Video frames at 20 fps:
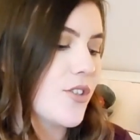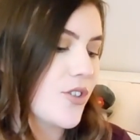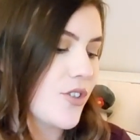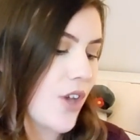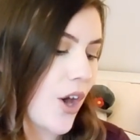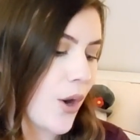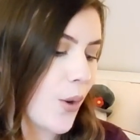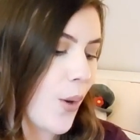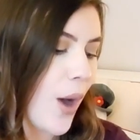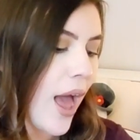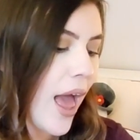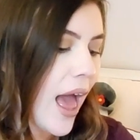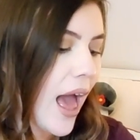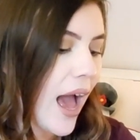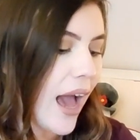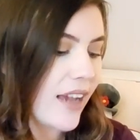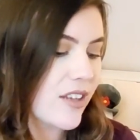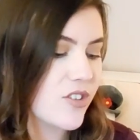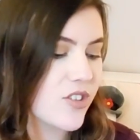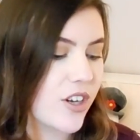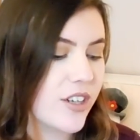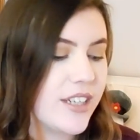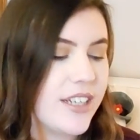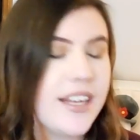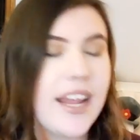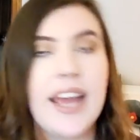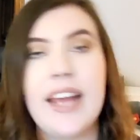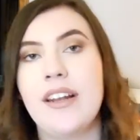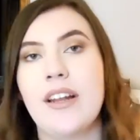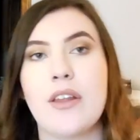So I
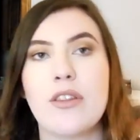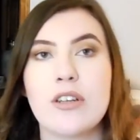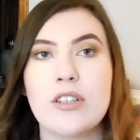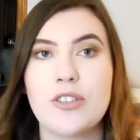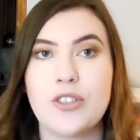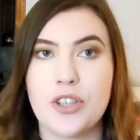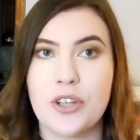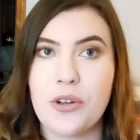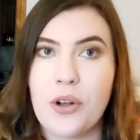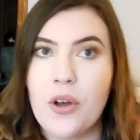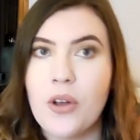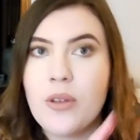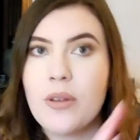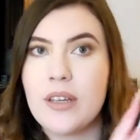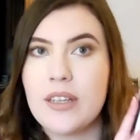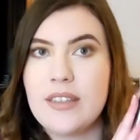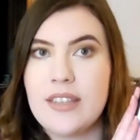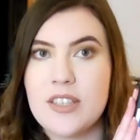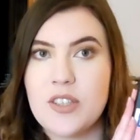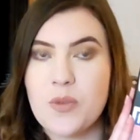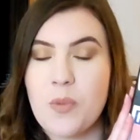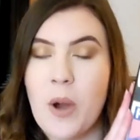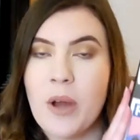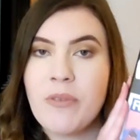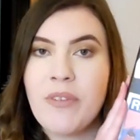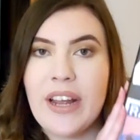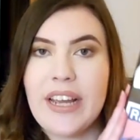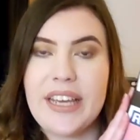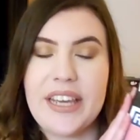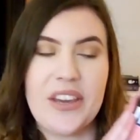started another journal, this
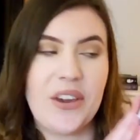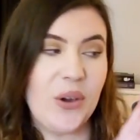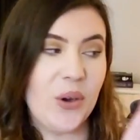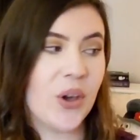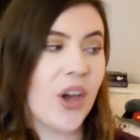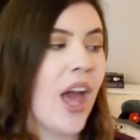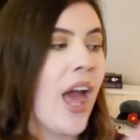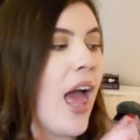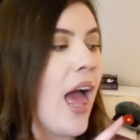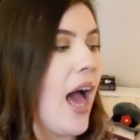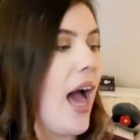one right here.